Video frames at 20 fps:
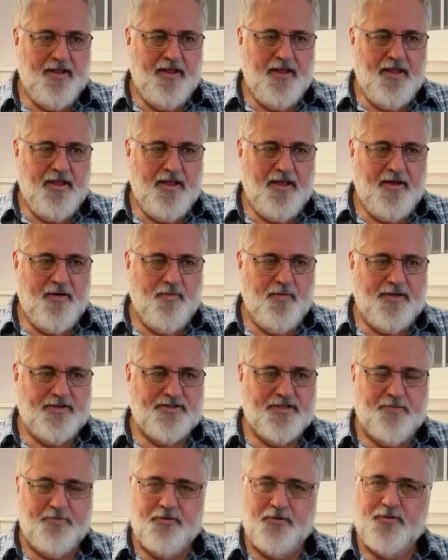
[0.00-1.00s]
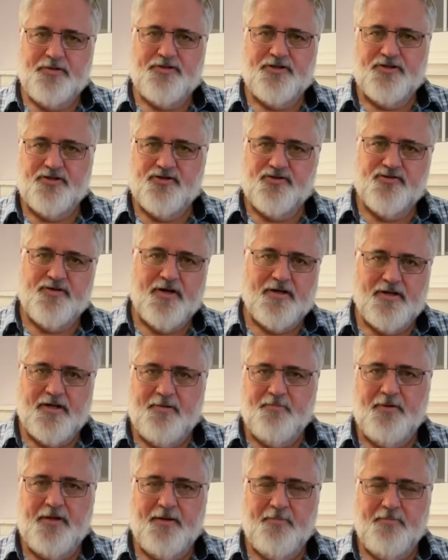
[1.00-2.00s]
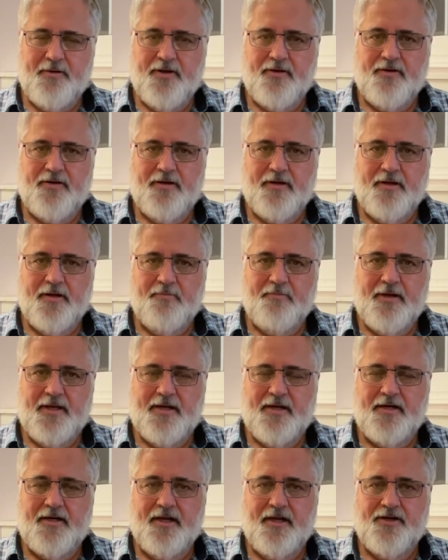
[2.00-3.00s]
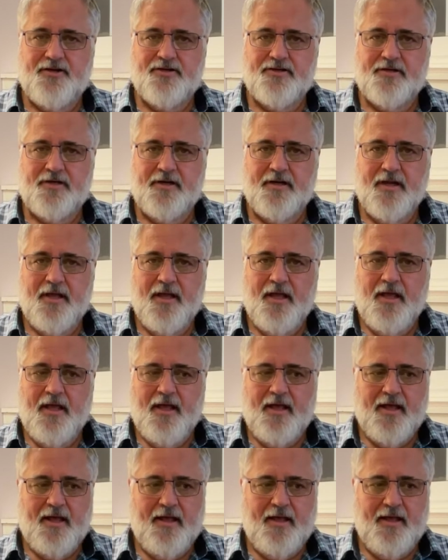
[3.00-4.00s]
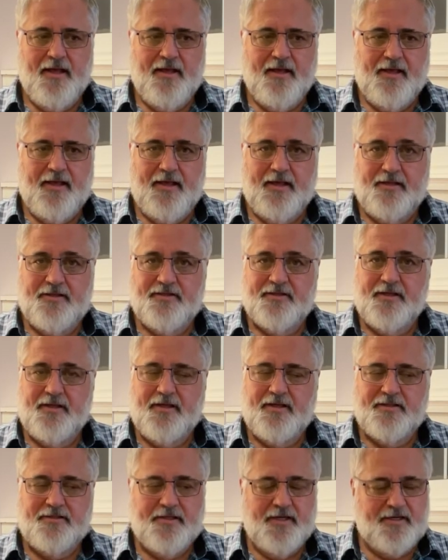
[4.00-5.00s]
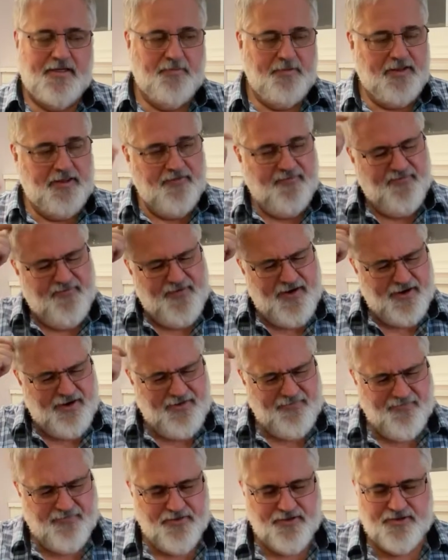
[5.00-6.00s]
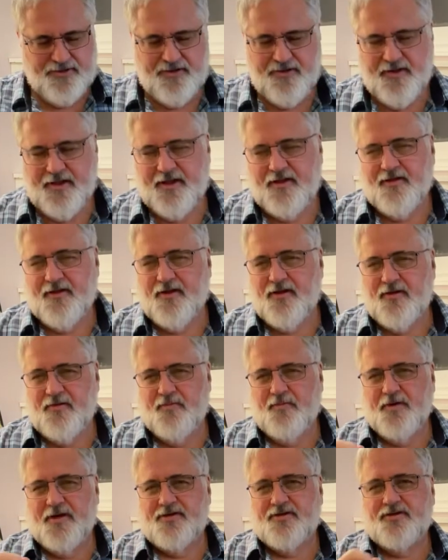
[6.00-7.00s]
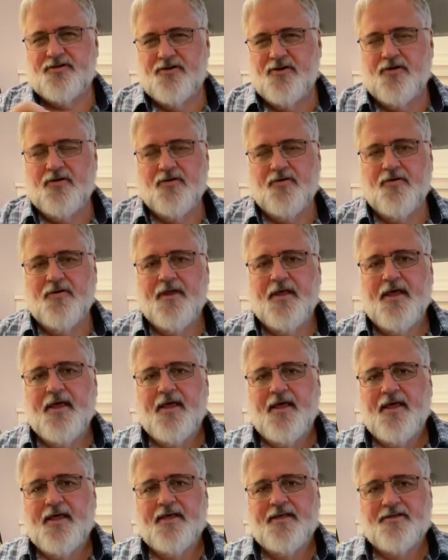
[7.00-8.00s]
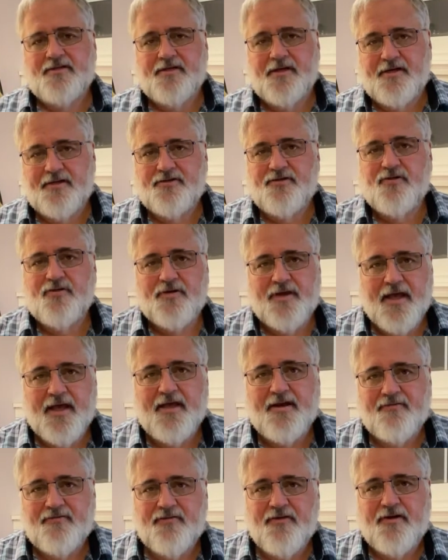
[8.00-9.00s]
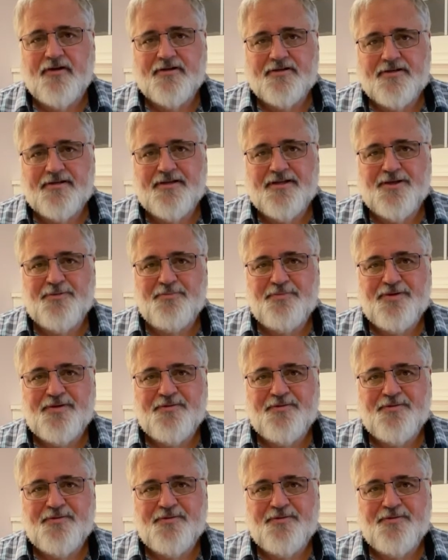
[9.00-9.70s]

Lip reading: while someone was instructing me about meditation, he said to me, the very first thing that you must know is that it's okay to fall asleep.